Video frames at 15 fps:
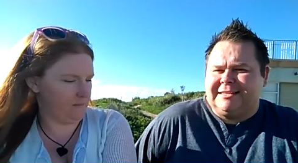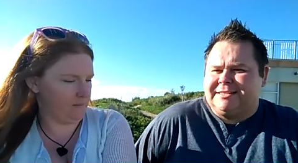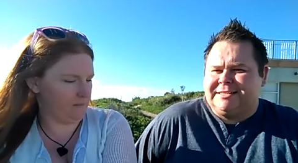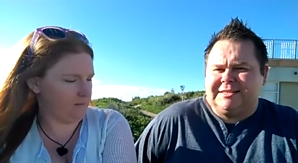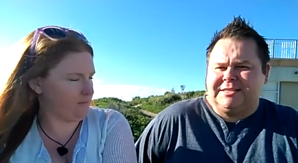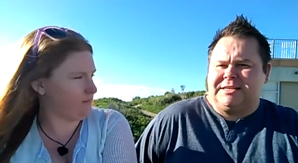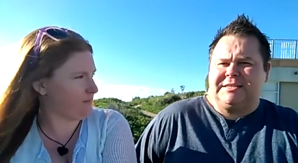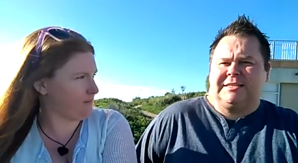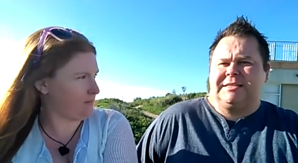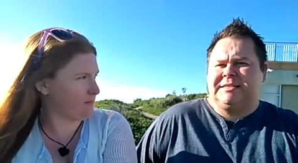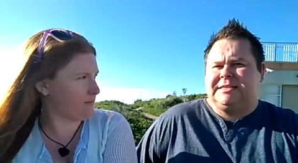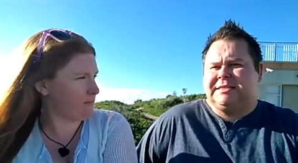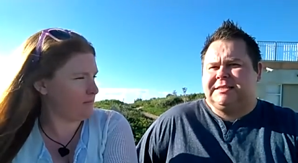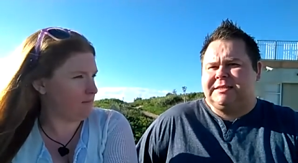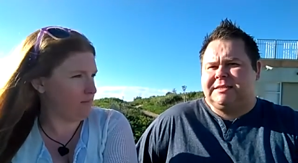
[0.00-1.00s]
Speaker 1: is just
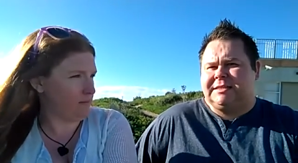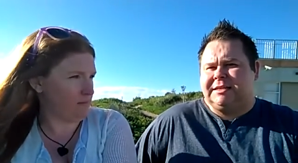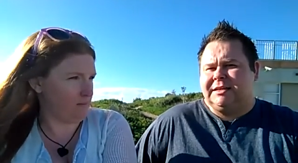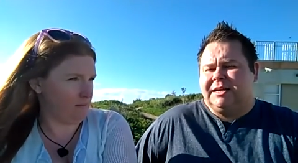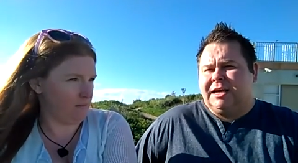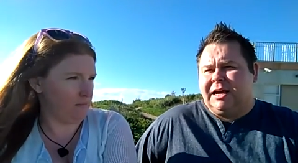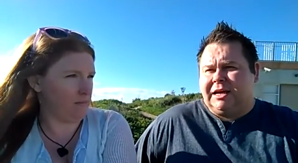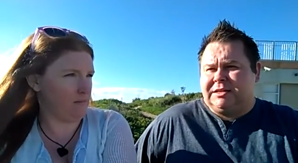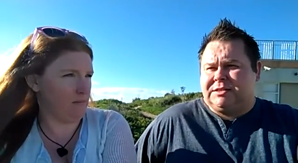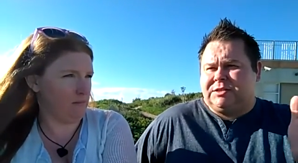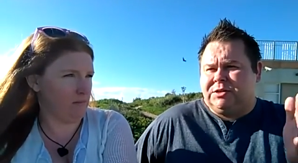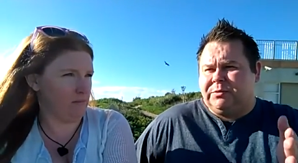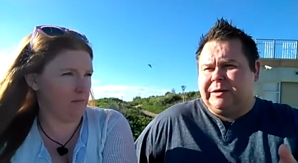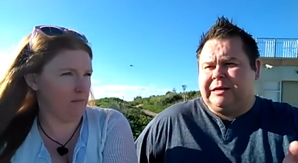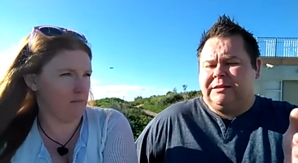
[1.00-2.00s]
consistency. It's
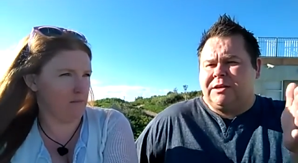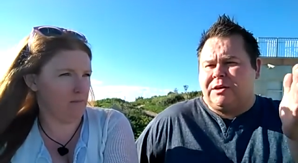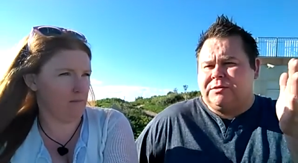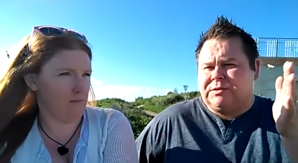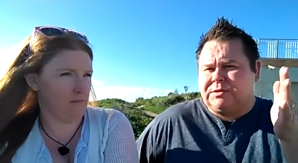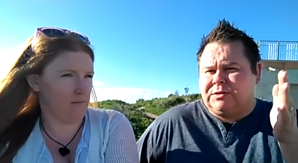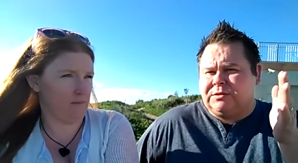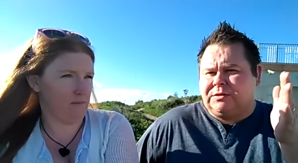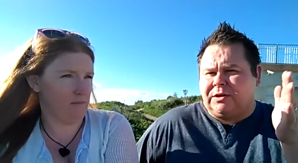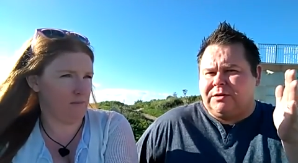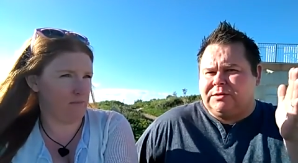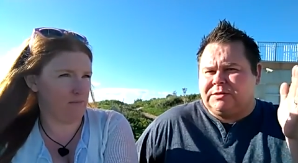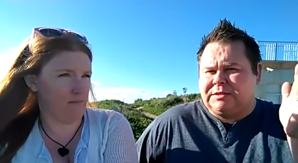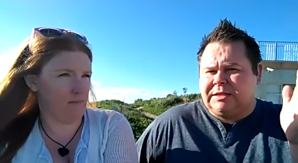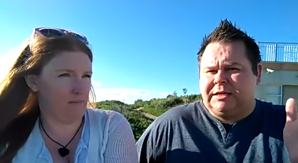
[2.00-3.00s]
doing those
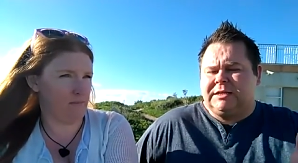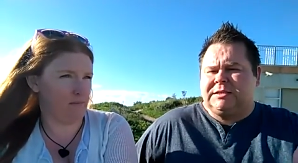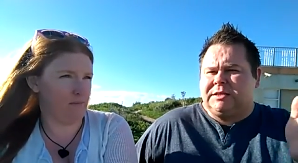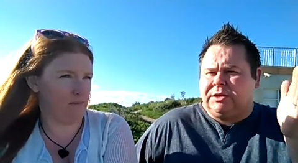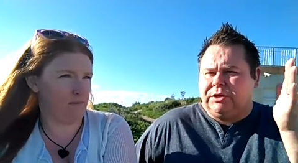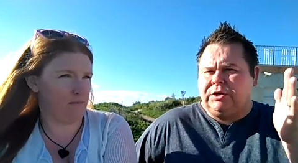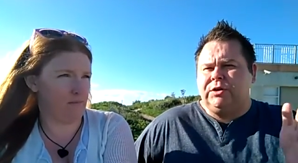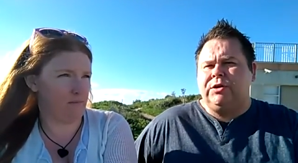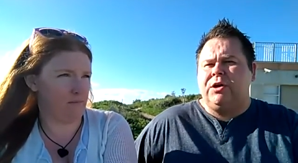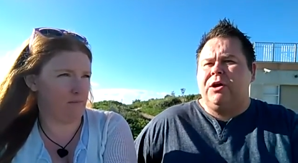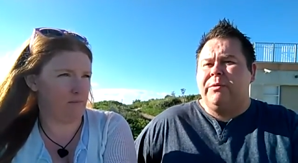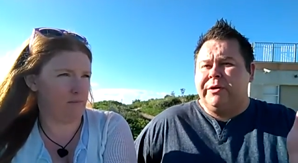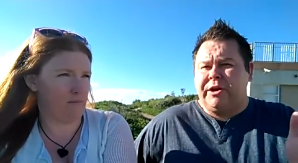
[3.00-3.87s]
things that you know are